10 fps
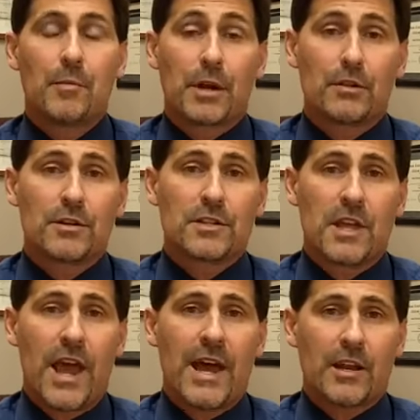but it looks
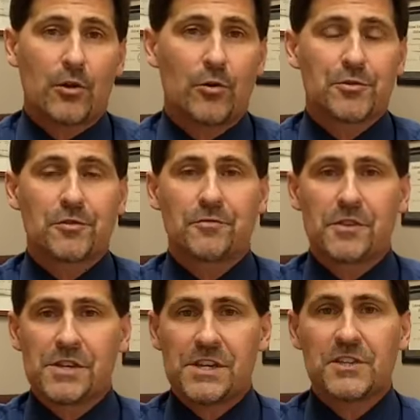at a culture for
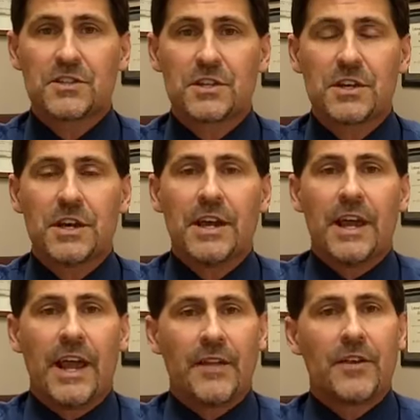yeast
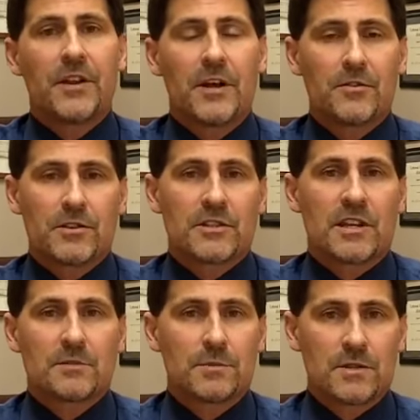and then other
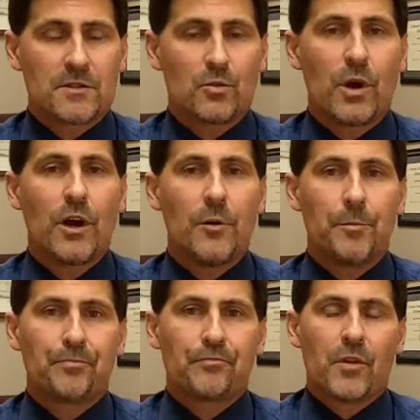assessments as well.
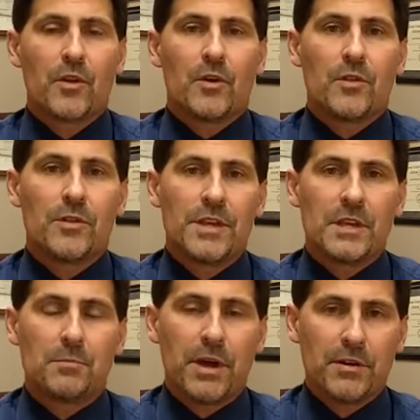
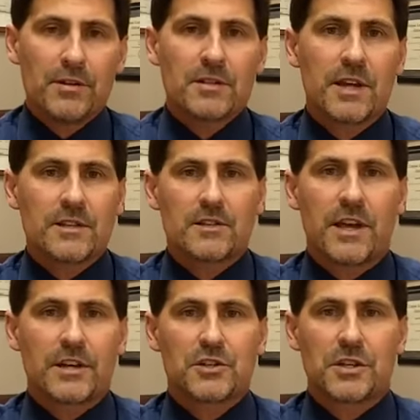The parasite
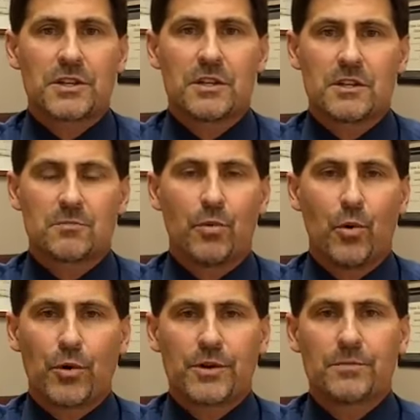section is
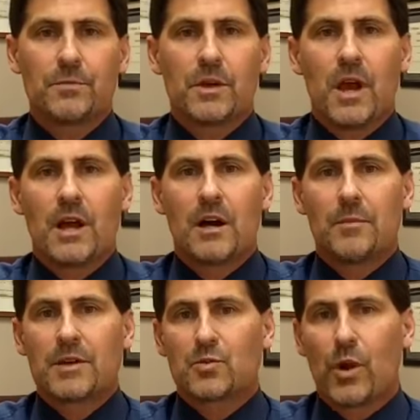important
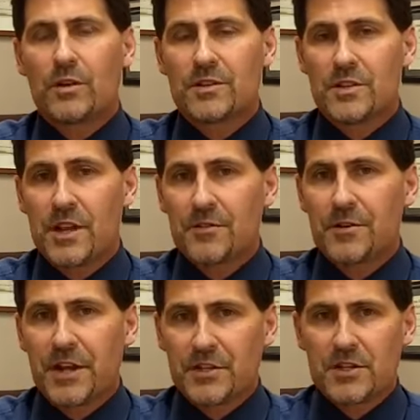as well as the other
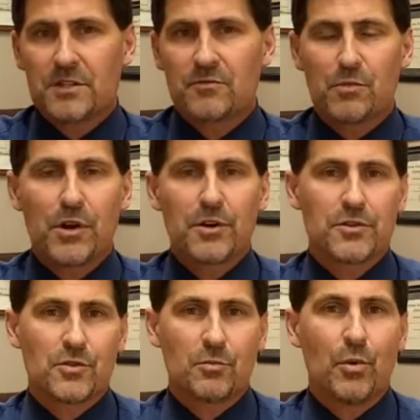digestive
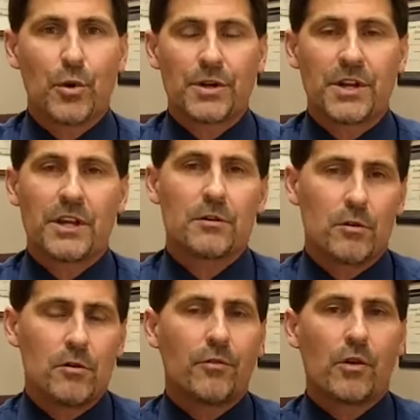markers are important to get an
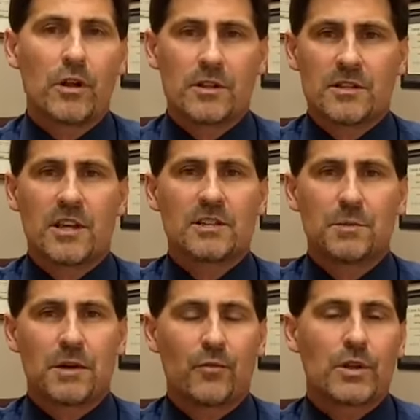overall
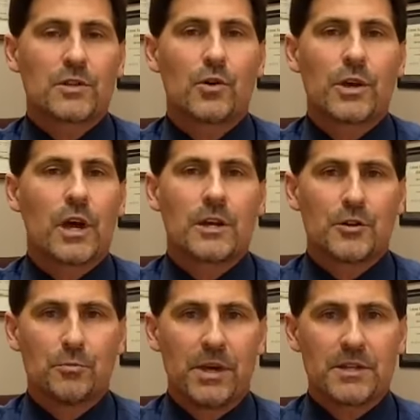assessment of what's going on in
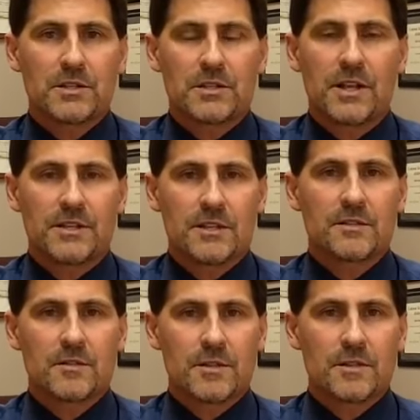your patient's
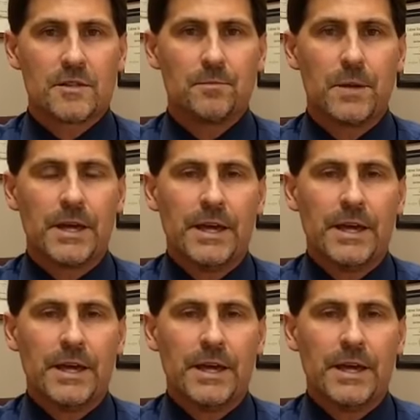digestive system.